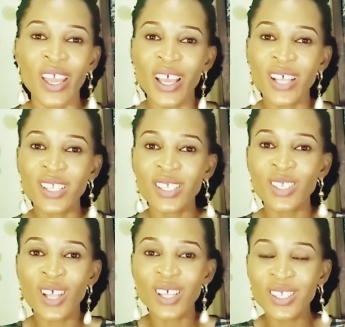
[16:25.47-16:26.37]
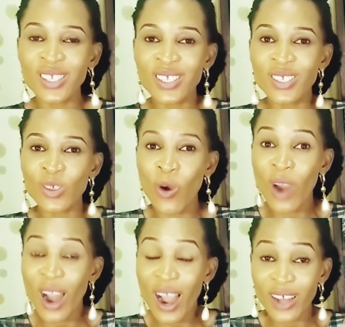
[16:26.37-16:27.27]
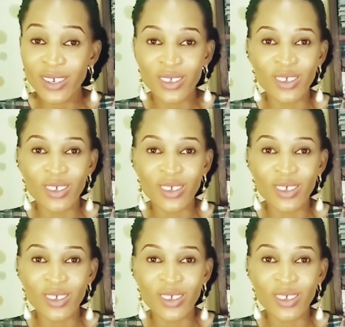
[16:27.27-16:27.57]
it's not so hard.